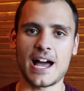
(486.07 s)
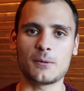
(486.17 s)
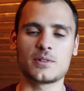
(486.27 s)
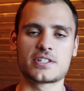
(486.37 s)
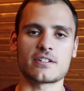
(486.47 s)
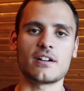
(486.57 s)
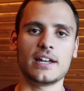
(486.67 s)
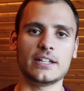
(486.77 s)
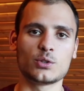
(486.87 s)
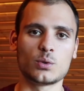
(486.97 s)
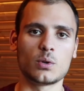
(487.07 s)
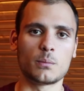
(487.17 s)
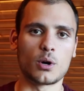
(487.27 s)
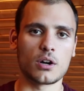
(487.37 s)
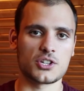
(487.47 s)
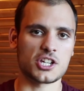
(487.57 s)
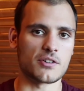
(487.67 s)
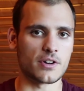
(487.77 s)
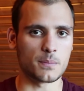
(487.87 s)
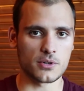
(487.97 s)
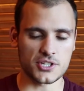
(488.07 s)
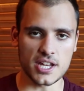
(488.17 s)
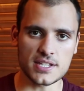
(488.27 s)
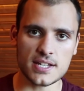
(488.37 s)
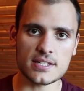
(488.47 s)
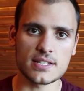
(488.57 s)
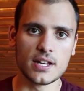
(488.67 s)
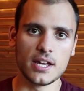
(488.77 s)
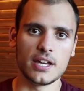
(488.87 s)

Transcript: I would certainly do more share repurchases